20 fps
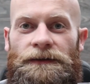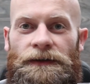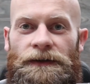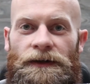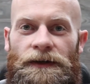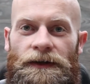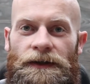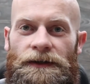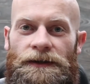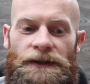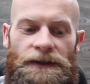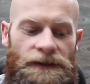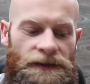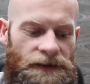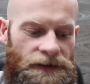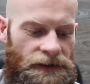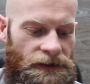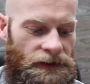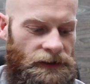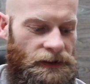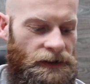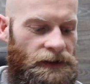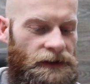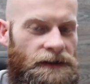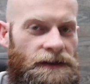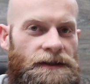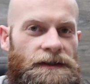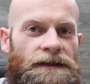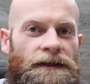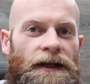You couldn't just
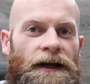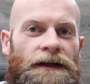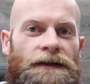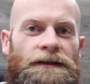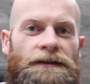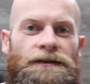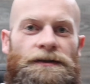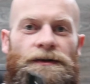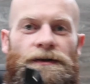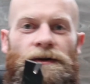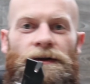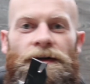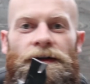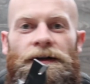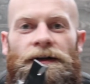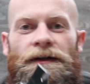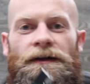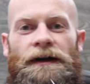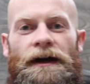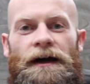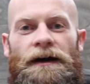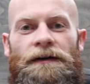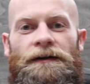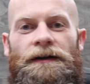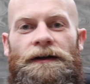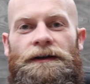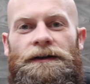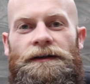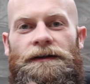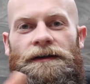slide the tool in and
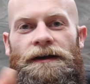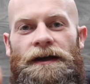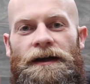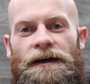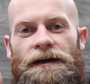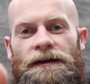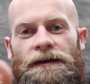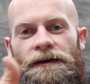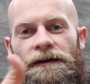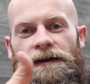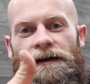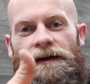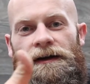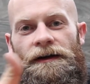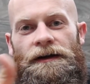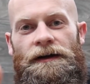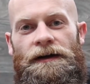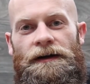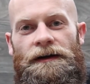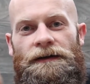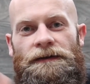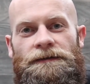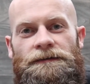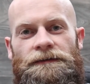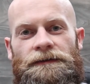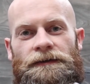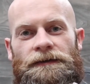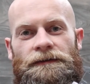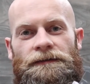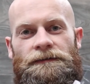out like you can on a
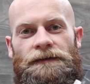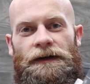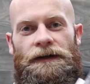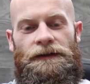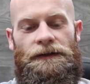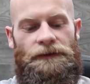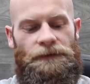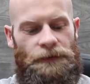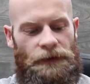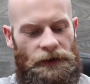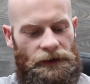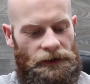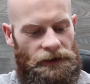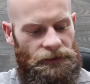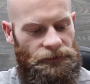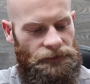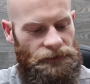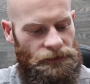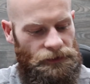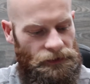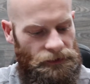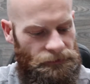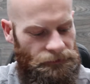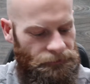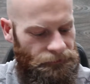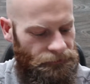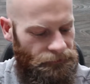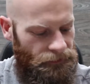regular prod-off tool.